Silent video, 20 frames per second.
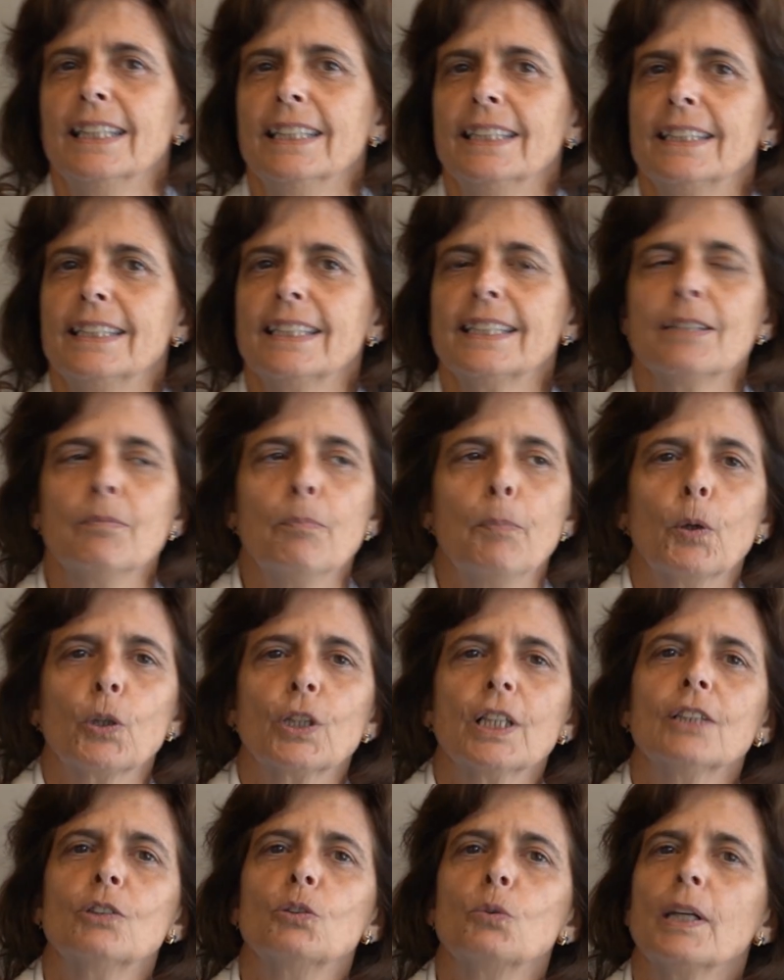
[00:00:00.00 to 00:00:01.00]
It is
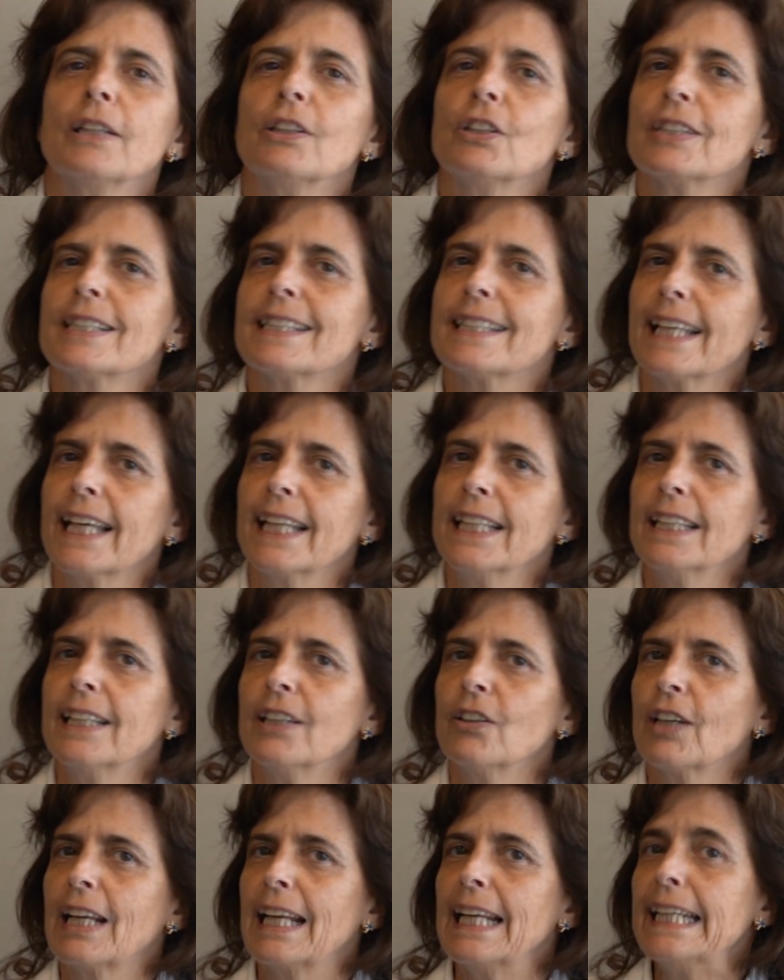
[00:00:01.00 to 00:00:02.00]
important to understand
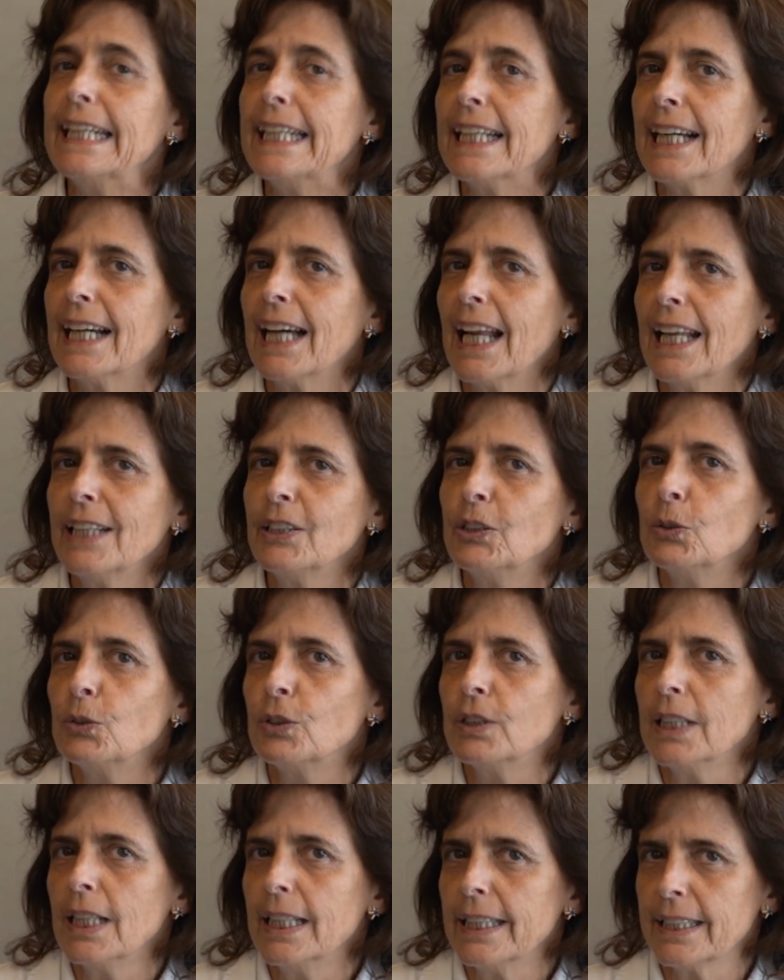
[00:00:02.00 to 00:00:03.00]
the clinical
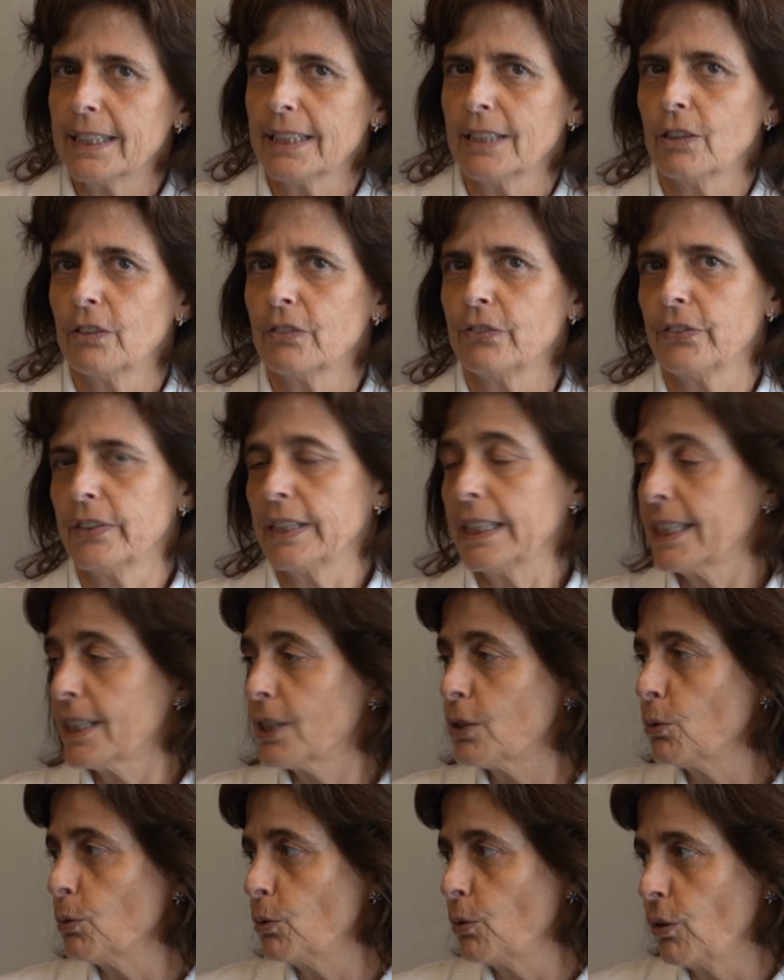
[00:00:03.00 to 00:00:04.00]
utility of
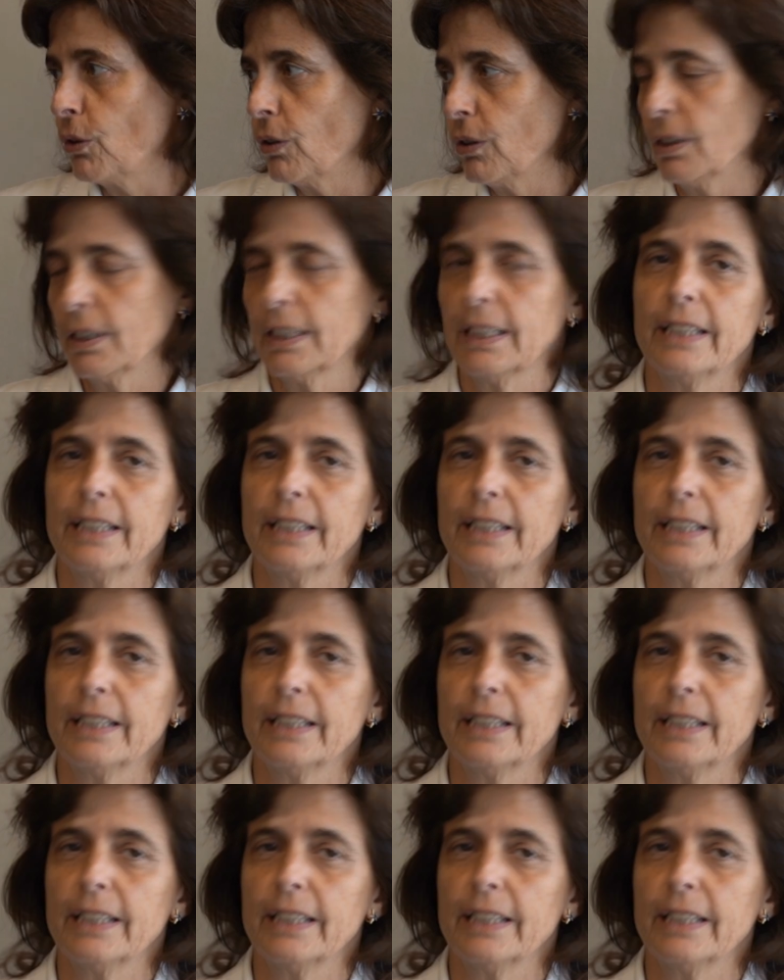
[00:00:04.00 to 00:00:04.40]
this tool.